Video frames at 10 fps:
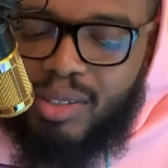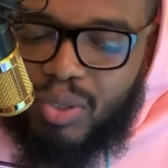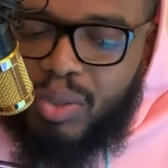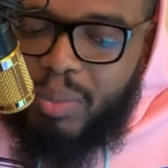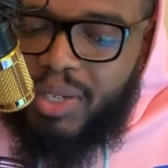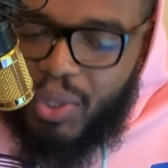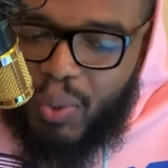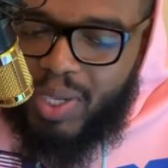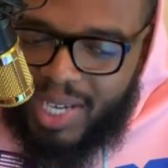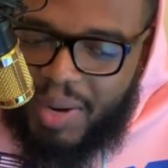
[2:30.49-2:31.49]
You should be
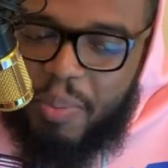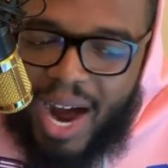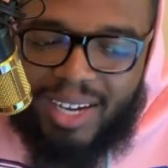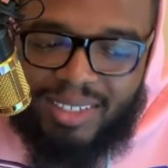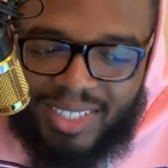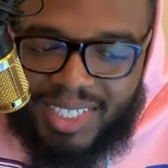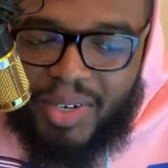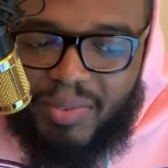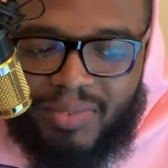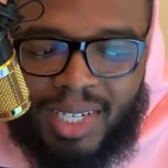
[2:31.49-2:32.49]
doing that by
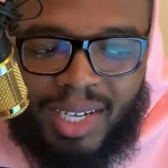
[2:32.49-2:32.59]
yourself.